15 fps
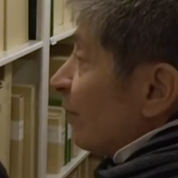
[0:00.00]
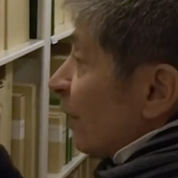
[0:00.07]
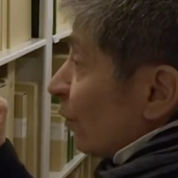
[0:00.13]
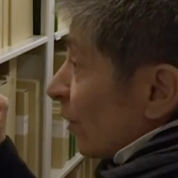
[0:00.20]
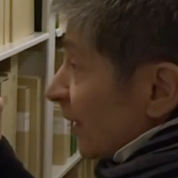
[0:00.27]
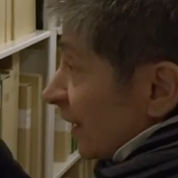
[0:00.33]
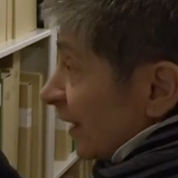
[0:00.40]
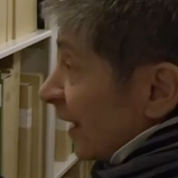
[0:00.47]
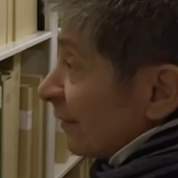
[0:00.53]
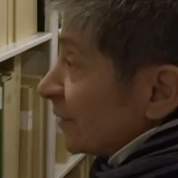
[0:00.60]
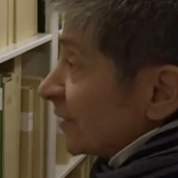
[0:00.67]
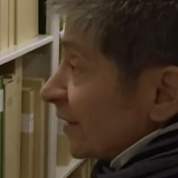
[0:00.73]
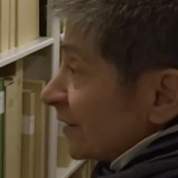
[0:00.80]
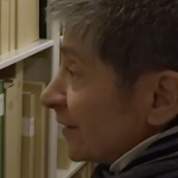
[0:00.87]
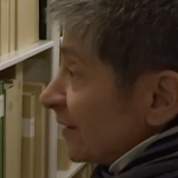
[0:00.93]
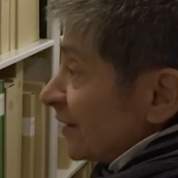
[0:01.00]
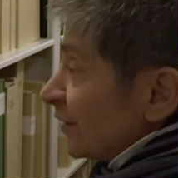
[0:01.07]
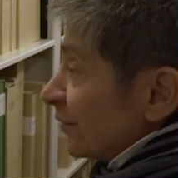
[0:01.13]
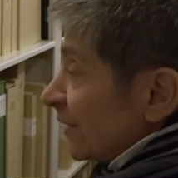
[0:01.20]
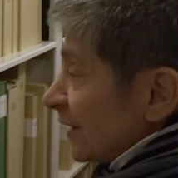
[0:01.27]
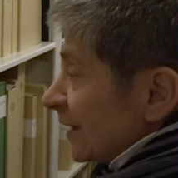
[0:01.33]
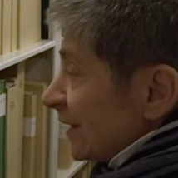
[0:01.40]
But what enabled us to
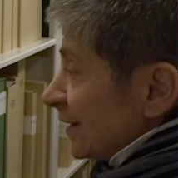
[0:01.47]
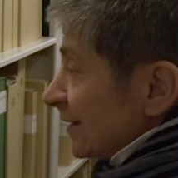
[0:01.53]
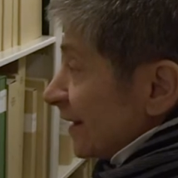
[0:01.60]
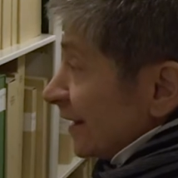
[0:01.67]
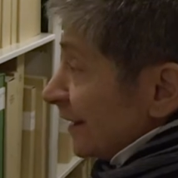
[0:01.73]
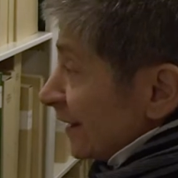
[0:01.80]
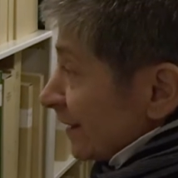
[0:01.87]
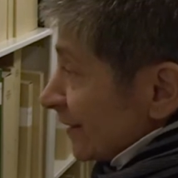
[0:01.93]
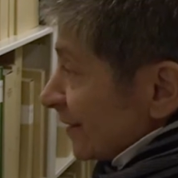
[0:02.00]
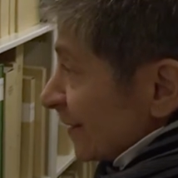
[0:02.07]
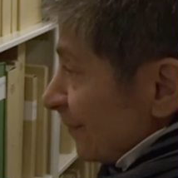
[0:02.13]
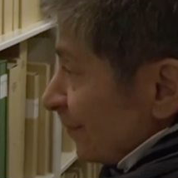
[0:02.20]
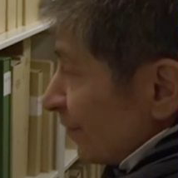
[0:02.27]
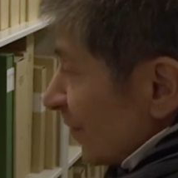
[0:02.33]
do it is these.